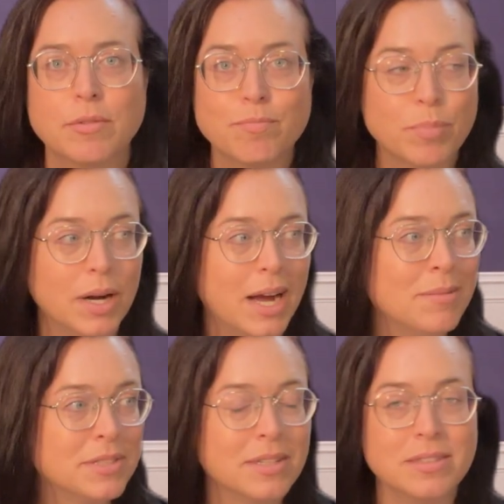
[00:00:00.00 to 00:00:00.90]

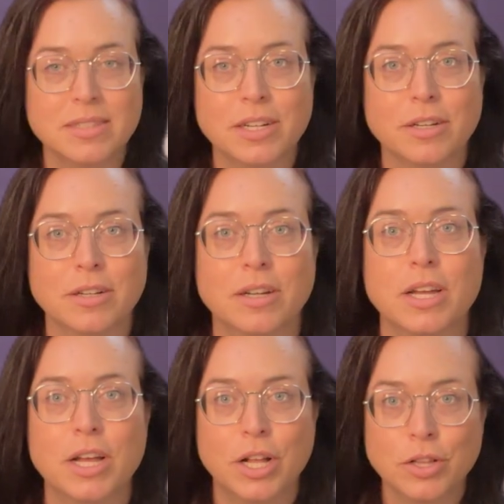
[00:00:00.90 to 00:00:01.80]
perhaps consider
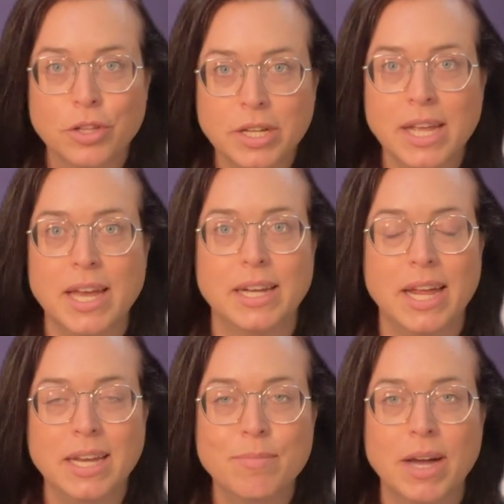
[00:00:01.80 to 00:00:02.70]
looking at
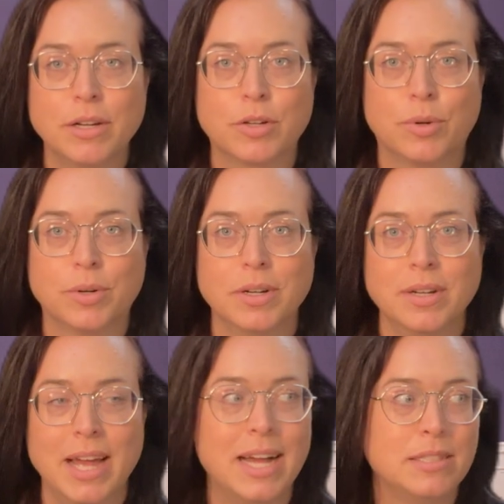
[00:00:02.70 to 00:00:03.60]
any minor chord
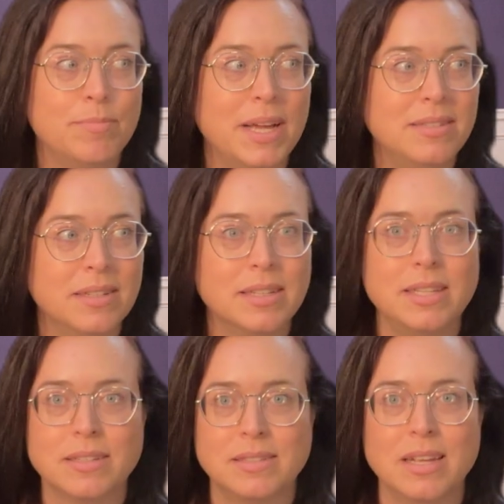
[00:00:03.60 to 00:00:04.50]
as basically
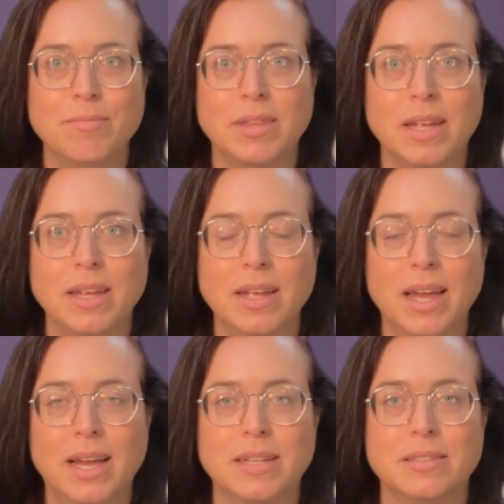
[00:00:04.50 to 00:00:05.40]
the same thing
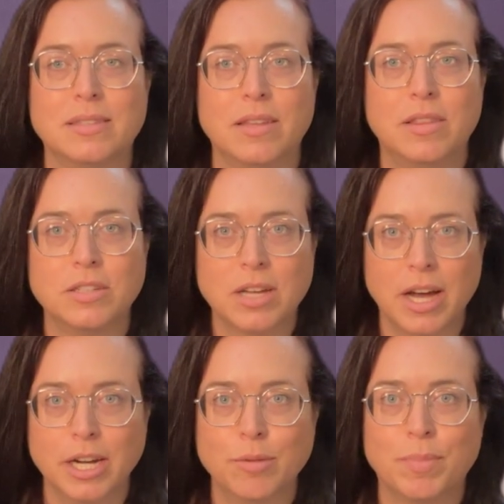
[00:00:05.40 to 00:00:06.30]
as the
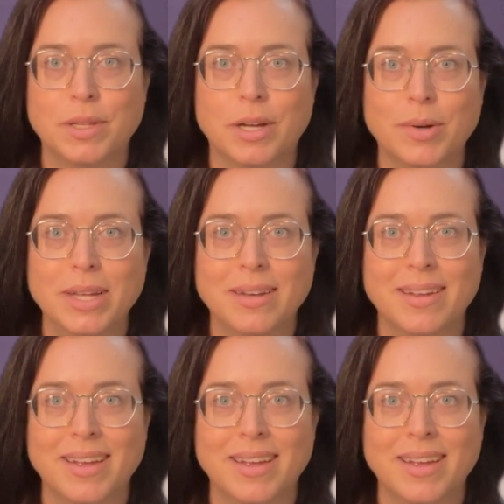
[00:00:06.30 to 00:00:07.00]
tonic below it,